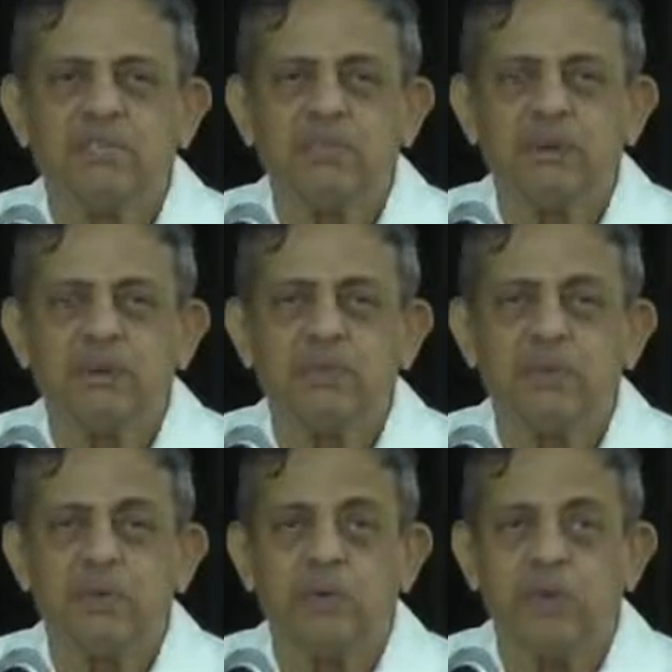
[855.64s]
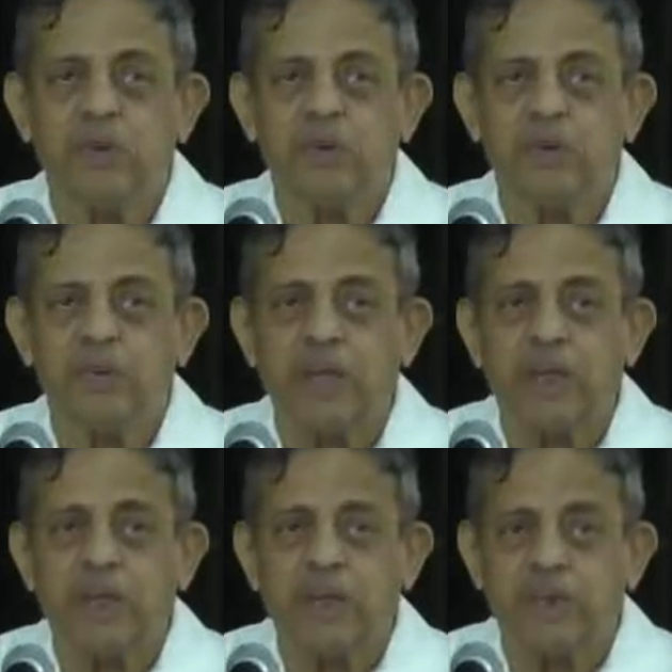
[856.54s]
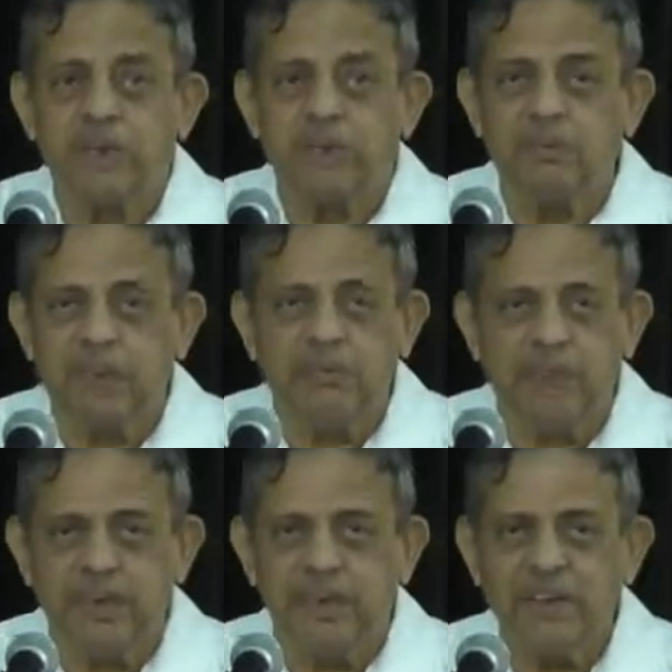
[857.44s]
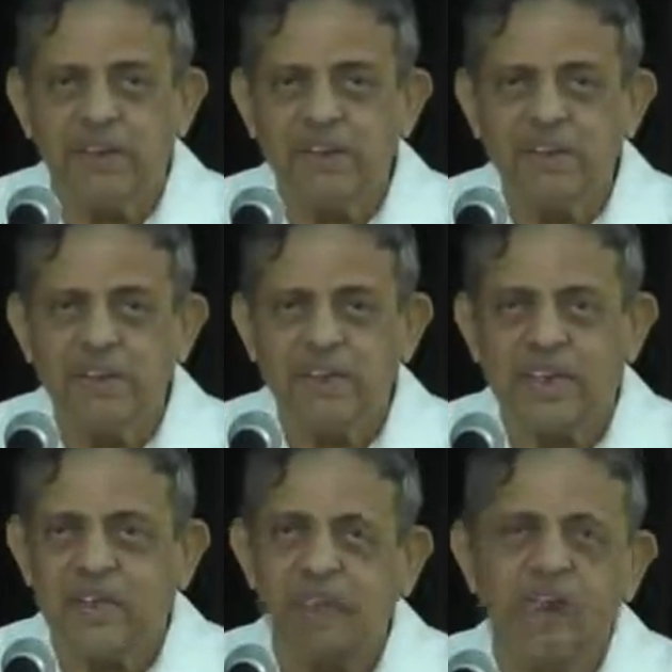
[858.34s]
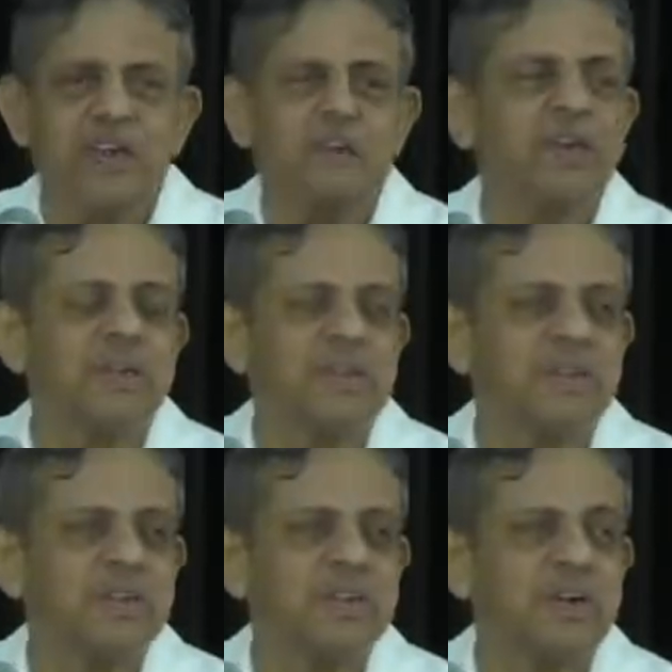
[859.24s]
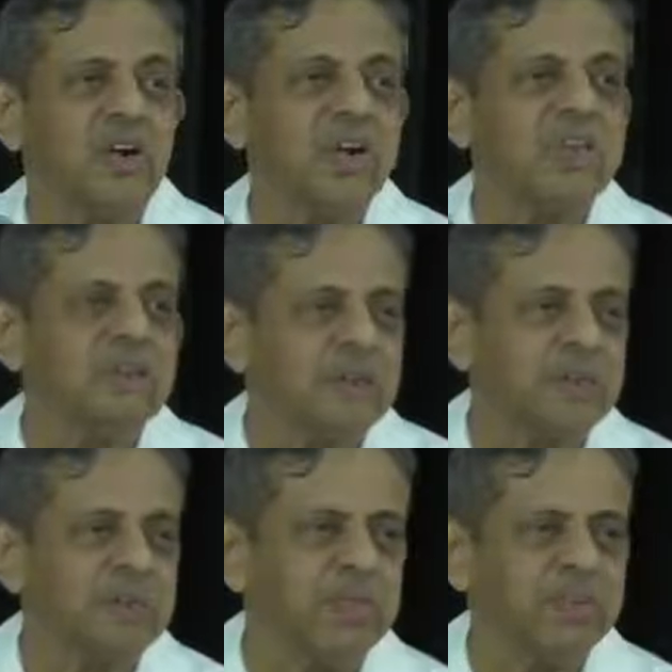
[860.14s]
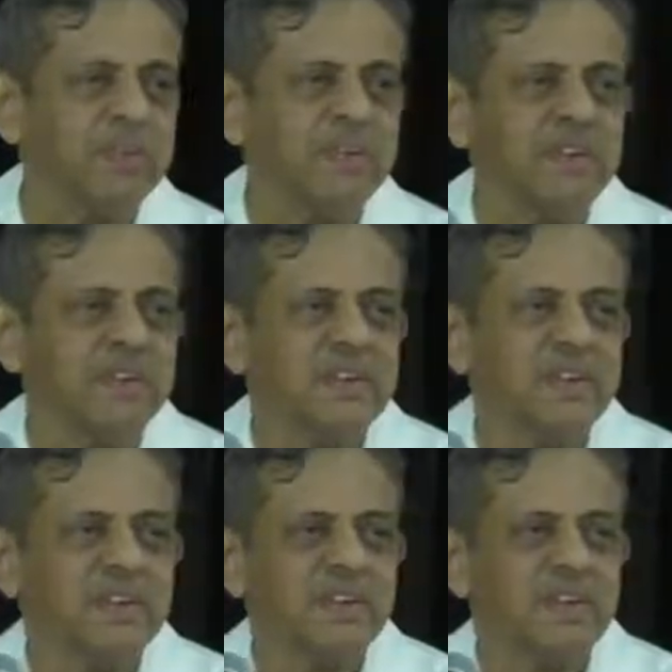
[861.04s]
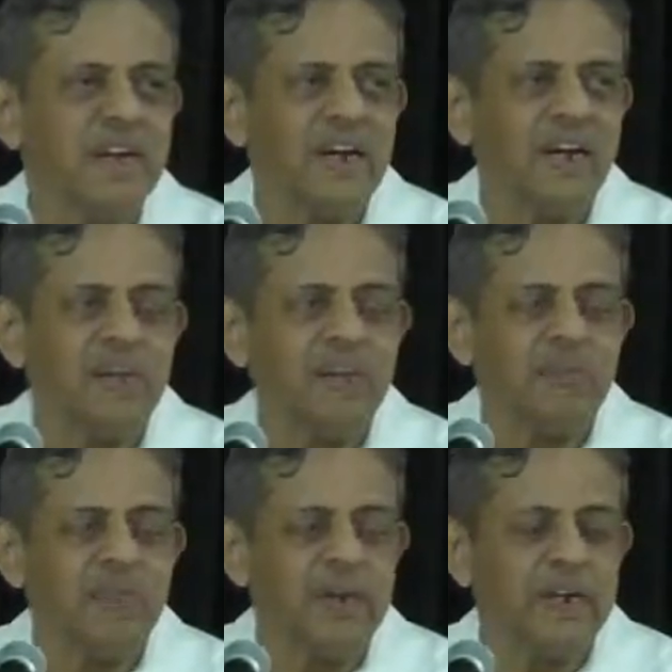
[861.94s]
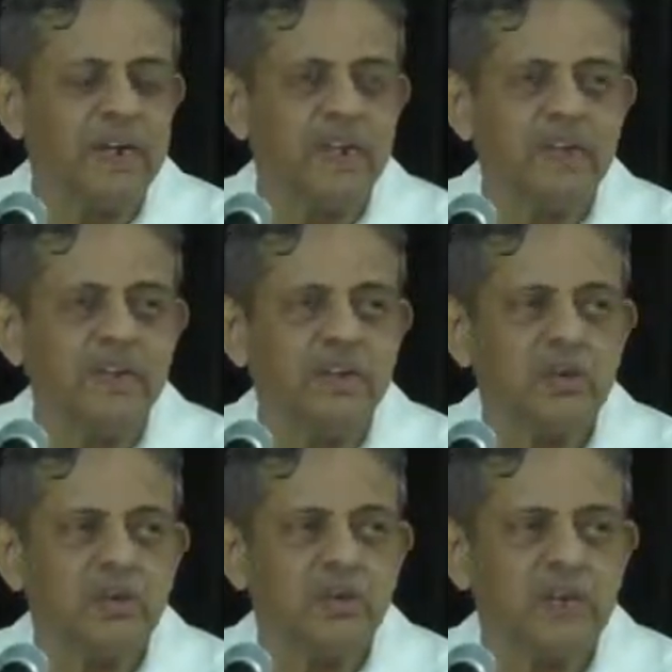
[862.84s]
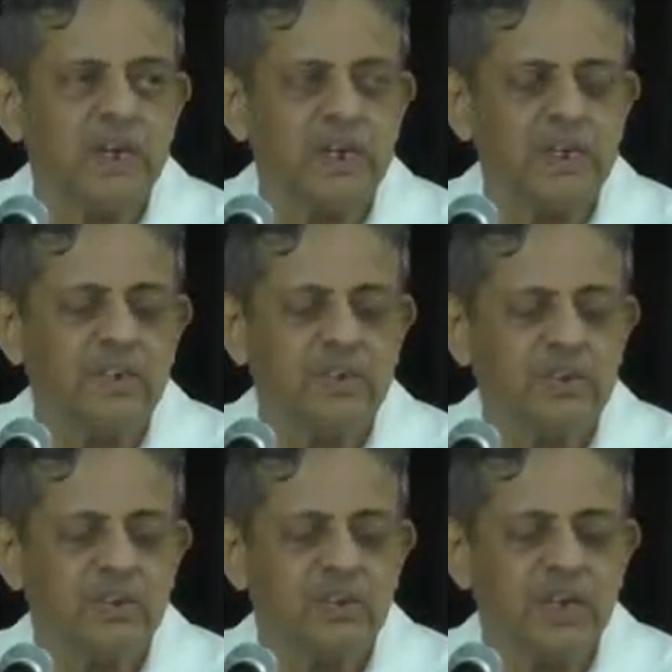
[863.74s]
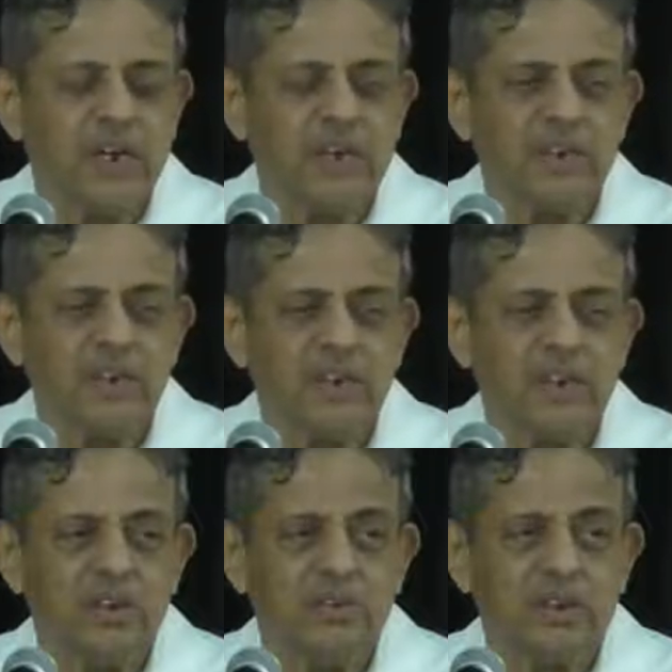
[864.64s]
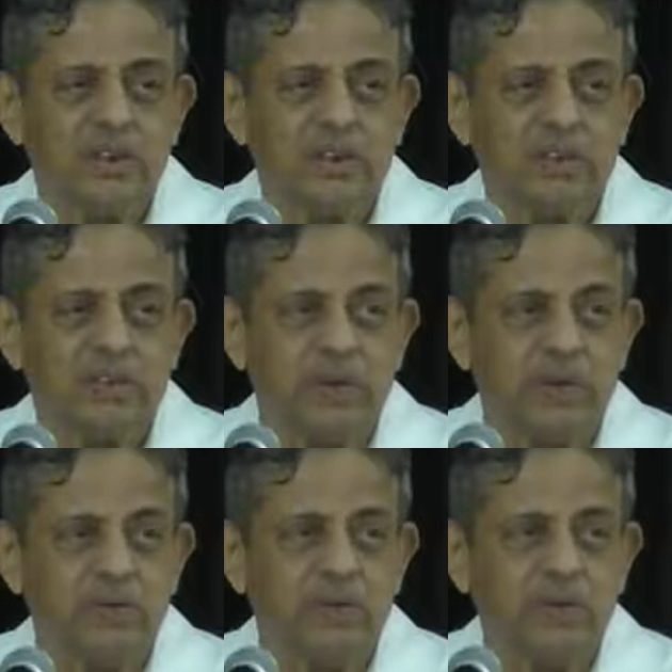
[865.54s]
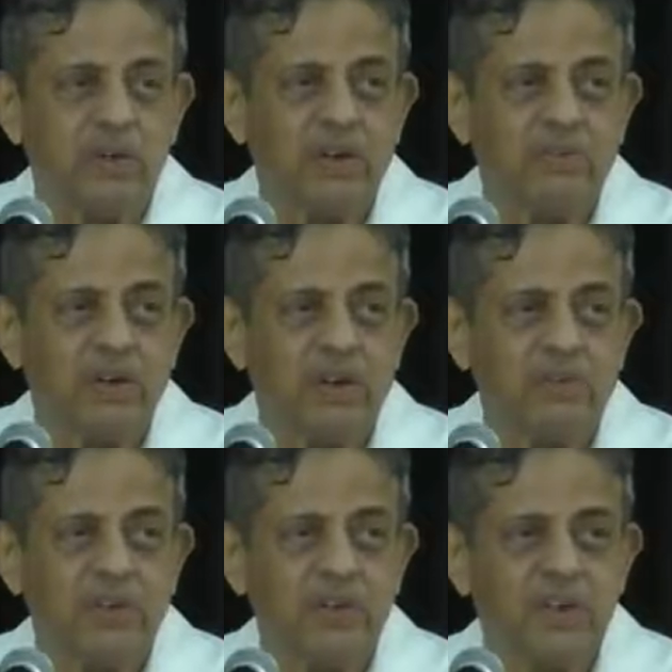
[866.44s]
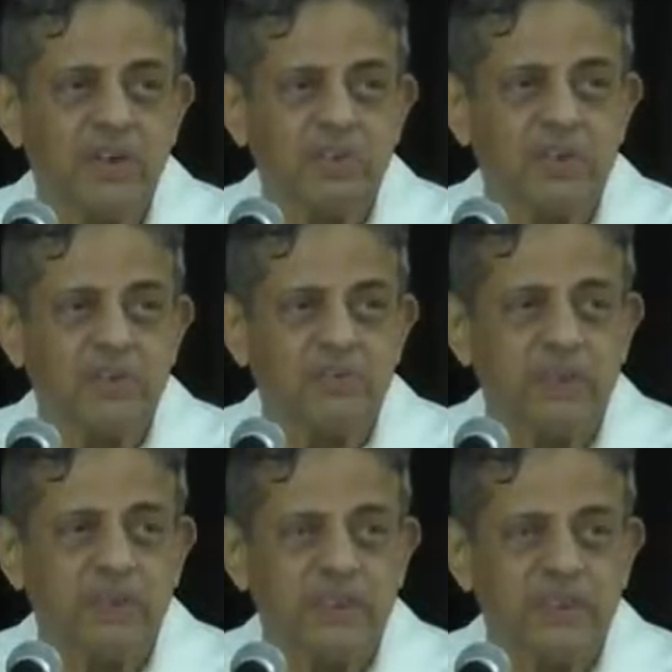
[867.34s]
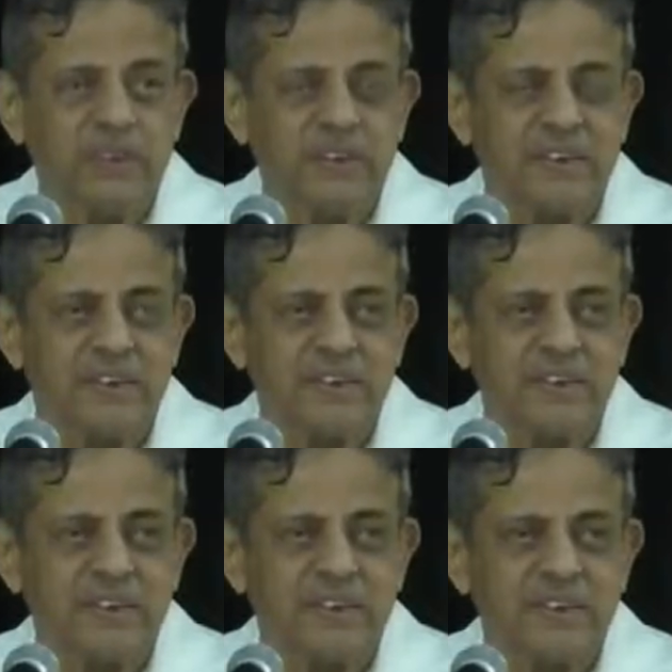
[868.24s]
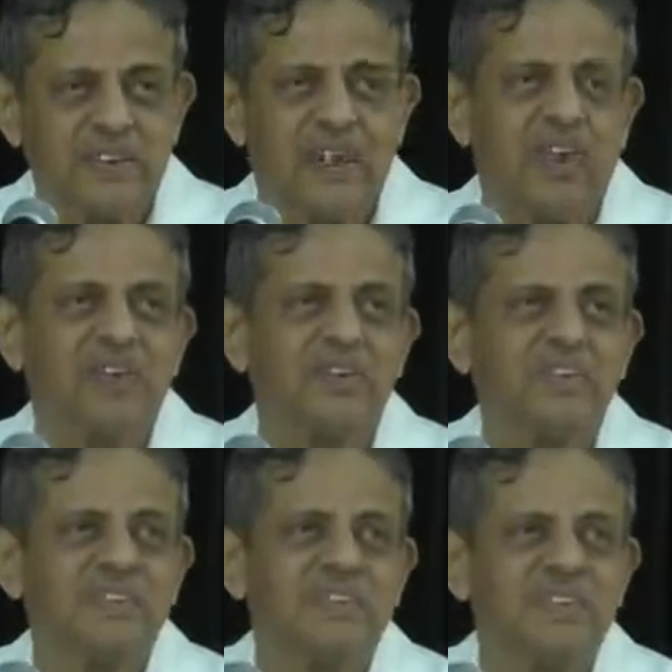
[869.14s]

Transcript: But if you don't develop the habit of giving, then you are not a bhakta. You are not on the path of bhakti. And every day you go there so that you will get some name or fame or some other money and other things. Wrong.